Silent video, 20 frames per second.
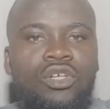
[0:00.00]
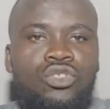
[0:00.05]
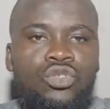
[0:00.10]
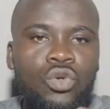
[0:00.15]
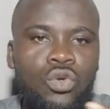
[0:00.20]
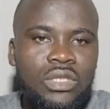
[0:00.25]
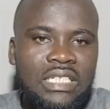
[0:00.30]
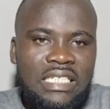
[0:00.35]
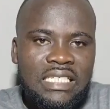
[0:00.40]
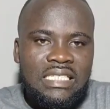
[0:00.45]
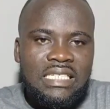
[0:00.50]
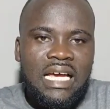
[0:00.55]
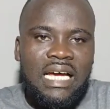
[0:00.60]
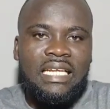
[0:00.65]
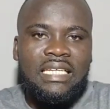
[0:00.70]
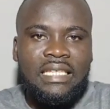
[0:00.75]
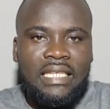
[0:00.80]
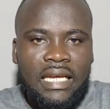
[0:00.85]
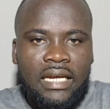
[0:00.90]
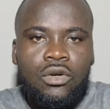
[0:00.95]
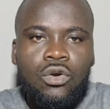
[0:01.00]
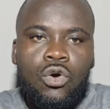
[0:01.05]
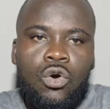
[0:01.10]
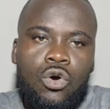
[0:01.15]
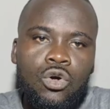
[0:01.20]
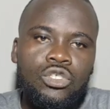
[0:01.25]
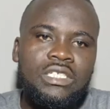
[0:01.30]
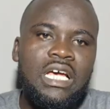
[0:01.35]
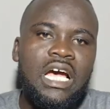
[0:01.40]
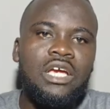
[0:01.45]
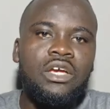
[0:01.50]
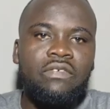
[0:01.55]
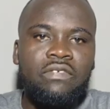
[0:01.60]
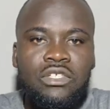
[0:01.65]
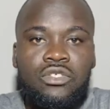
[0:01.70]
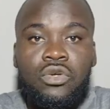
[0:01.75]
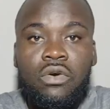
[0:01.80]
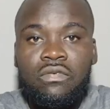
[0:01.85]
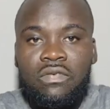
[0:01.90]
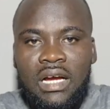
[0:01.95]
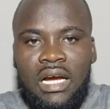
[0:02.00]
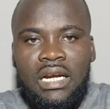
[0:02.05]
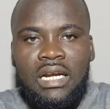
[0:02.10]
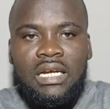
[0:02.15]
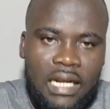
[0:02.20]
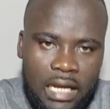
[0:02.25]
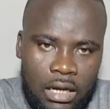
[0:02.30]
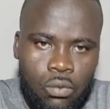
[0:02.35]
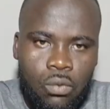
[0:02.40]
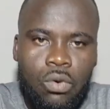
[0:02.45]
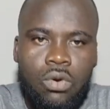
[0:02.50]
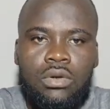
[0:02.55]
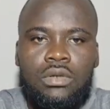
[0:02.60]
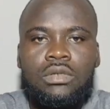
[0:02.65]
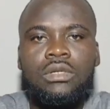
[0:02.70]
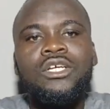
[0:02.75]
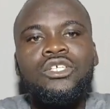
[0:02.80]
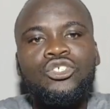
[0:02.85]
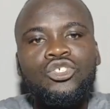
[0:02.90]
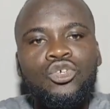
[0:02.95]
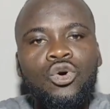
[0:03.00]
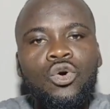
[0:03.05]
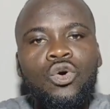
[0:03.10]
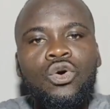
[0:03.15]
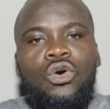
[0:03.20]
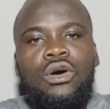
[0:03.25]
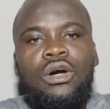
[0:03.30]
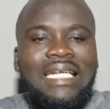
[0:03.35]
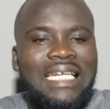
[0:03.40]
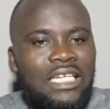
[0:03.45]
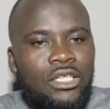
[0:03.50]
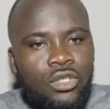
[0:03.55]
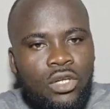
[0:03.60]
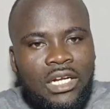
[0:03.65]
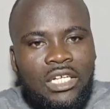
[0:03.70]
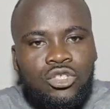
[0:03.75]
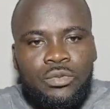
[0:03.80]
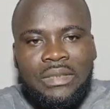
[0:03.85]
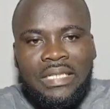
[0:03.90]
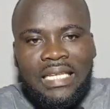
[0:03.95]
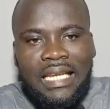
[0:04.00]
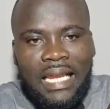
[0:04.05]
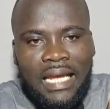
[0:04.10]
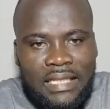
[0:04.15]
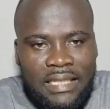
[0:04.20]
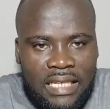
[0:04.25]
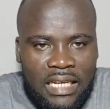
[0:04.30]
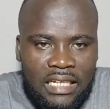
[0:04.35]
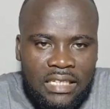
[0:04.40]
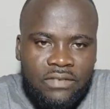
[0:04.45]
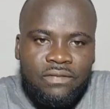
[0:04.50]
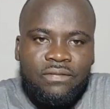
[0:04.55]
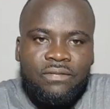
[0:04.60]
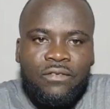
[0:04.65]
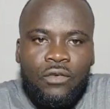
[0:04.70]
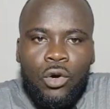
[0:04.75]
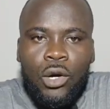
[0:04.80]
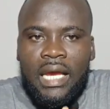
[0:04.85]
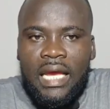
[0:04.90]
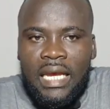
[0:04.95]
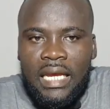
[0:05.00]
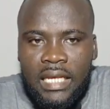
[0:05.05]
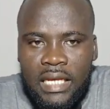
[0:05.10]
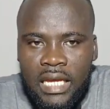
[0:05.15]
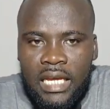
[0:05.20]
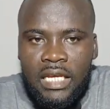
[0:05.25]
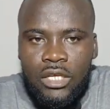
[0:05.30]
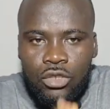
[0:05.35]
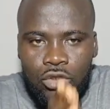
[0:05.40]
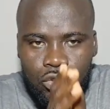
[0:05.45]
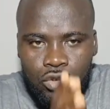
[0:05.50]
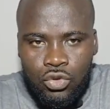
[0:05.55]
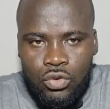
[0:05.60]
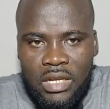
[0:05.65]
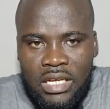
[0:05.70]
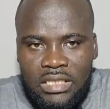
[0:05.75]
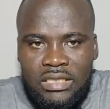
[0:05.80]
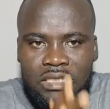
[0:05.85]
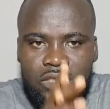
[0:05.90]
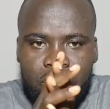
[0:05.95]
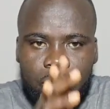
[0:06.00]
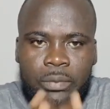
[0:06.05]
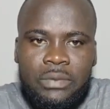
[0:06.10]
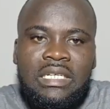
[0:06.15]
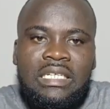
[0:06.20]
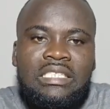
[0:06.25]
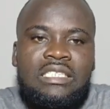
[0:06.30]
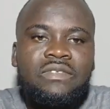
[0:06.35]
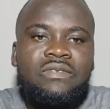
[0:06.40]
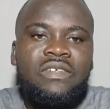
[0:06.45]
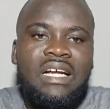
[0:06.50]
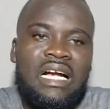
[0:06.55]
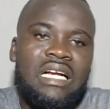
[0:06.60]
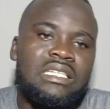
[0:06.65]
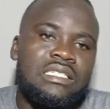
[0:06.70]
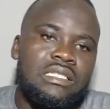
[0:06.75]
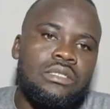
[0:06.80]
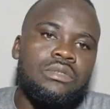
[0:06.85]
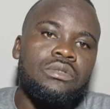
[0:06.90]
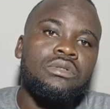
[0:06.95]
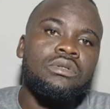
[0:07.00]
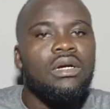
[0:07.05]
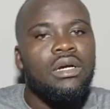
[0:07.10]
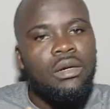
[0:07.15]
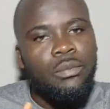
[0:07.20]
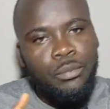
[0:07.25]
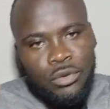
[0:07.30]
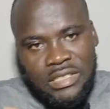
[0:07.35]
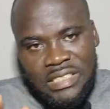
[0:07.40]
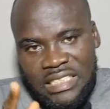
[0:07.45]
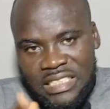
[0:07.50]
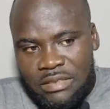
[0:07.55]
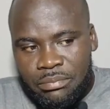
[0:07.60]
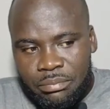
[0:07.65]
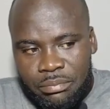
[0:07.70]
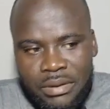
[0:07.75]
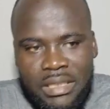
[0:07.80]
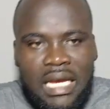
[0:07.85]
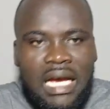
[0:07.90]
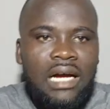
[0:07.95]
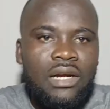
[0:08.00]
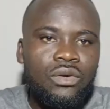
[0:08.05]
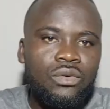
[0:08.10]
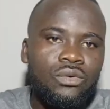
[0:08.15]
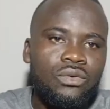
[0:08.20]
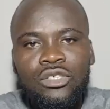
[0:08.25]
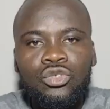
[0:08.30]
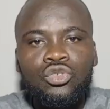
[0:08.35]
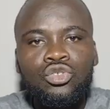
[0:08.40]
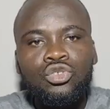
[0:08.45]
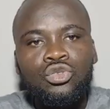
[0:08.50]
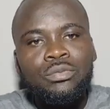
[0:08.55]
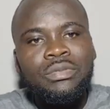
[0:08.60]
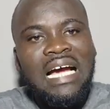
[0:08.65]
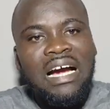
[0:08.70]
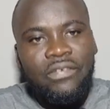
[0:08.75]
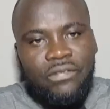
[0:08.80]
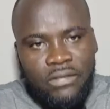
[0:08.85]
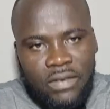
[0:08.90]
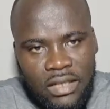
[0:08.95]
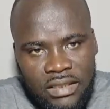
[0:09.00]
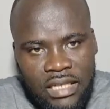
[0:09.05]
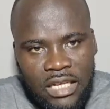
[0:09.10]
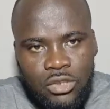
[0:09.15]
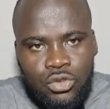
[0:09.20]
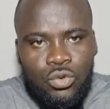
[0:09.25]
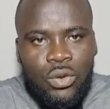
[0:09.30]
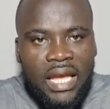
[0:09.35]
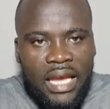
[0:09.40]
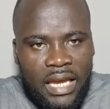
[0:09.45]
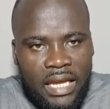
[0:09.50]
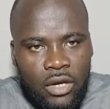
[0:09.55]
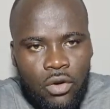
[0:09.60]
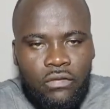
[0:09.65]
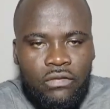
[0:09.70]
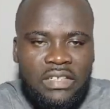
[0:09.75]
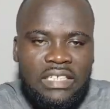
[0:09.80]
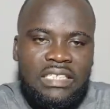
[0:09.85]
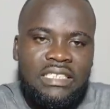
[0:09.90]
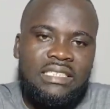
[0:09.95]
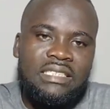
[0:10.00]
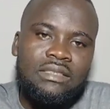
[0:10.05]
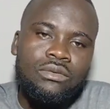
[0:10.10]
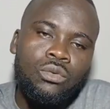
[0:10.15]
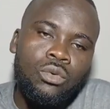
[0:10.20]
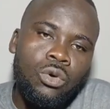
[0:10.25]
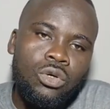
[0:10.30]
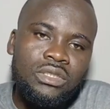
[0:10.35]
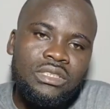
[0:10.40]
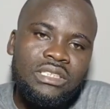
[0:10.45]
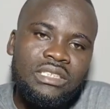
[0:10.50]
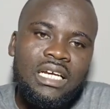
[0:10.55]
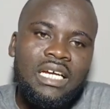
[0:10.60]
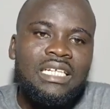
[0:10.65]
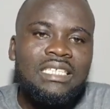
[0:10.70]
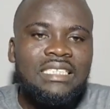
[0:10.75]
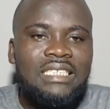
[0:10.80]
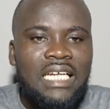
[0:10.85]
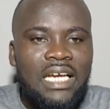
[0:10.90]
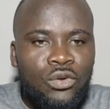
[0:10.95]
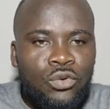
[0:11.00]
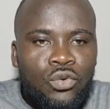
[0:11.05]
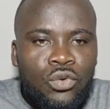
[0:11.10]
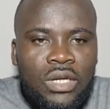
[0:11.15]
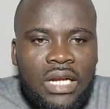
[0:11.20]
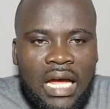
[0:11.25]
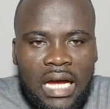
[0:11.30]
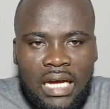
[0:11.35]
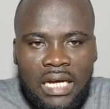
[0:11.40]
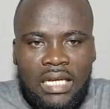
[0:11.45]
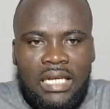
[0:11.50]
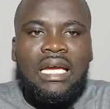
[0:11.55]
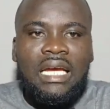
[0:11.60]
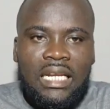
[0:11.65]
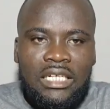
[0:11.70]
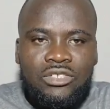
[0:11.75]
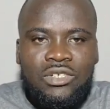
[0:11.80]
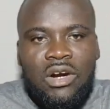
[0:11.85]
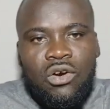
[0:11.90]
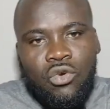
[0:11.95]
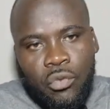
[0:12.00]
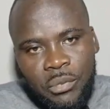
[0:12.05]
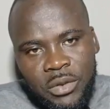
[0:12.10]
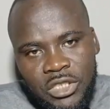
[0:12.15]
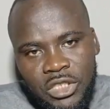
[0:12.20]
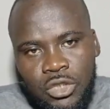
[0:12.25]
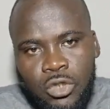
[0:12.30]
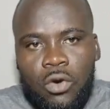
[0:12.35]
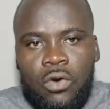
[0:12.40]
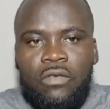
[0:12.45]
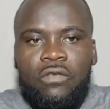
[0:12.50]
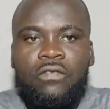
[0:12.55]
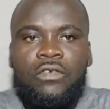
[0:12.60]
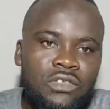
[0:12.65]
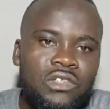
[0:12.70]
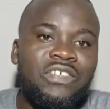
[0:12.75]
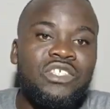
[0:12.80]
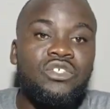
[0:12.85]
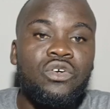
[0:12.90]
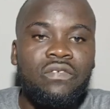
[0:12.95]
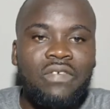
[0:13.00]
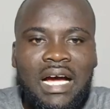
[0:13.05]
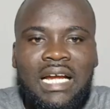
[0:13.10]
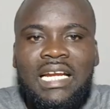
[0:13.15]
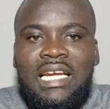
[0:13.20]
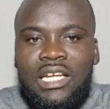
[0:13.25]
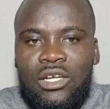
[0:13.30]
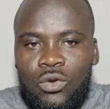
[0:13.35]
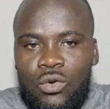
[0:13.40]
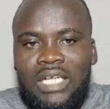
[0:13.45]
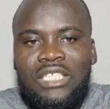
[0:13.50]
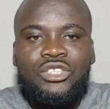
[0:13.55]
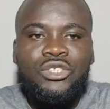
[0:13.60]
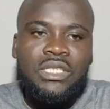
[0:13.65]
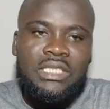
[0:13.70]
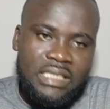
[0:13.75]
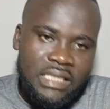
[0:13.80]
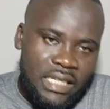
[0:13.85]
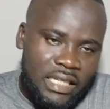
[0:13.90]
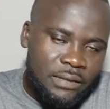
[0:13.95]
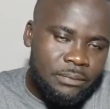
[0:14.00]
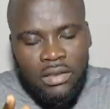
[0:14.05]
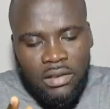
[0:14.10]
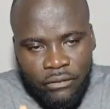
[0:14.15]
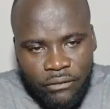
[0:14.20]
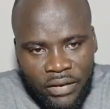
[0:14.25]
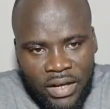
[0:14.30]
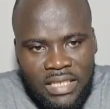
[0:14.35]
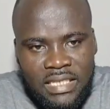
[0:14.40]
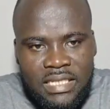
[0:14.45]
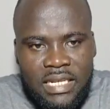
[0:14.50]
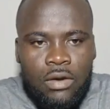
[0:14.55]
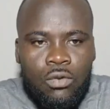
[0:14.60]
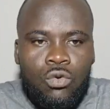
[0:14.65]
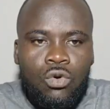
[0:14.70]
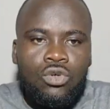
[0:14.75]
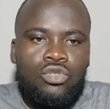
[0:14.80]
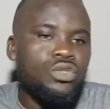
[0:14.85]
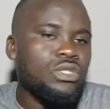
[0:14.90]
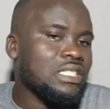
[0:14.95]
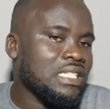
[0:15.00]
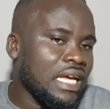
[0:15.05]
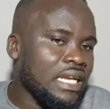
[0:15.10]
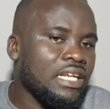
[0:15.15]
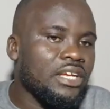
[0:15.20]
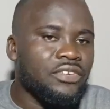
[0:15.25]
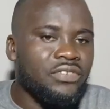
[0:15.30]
So these are the 10 halls at University of Ghana that work. So in order to be elected for any Student Representative Council position, you should be affiliated to any of these walls. The Electoral Commission of University of Ghana Legon said that also Sunday